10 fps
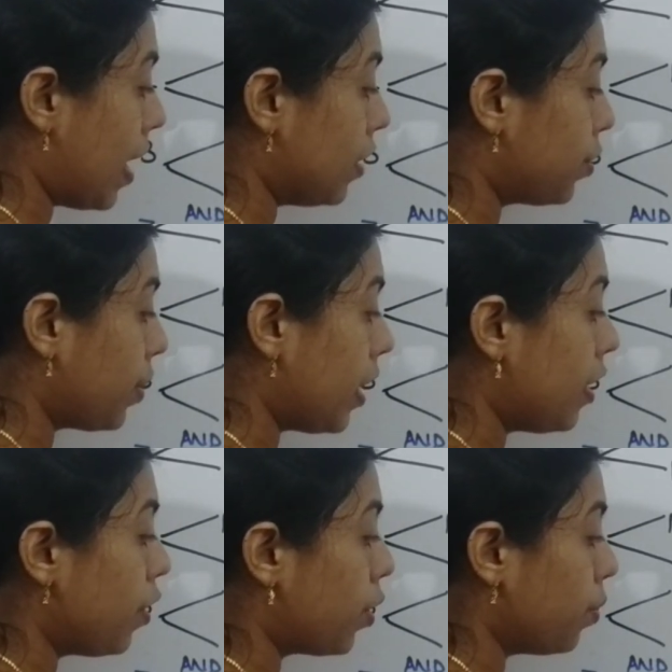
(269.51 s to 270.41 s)
and 3
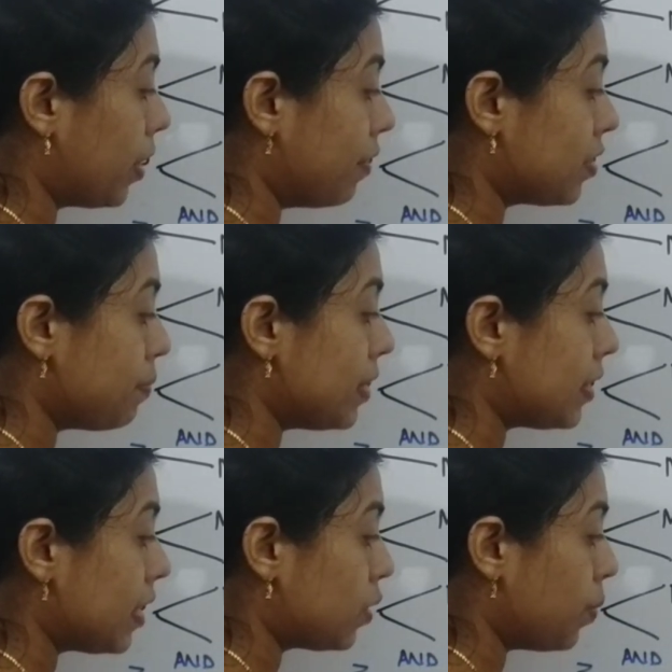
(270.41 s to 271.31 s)
into 2 gives me
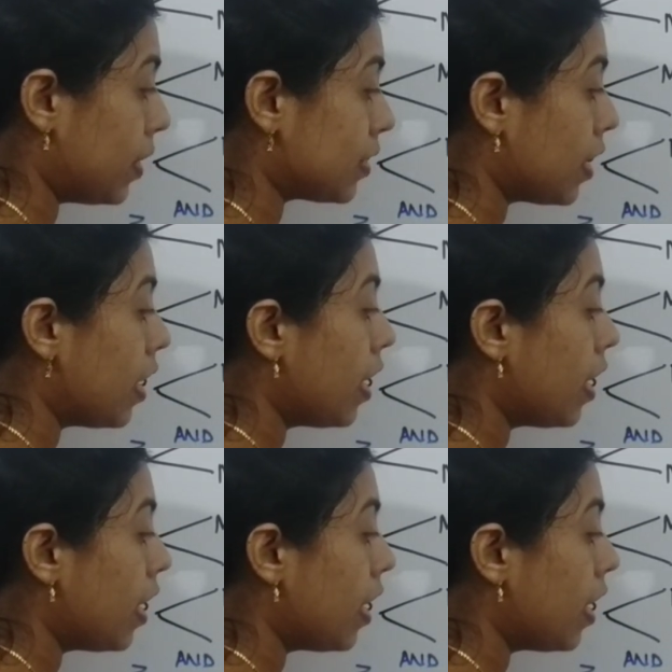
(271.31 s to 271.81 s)
6 ways.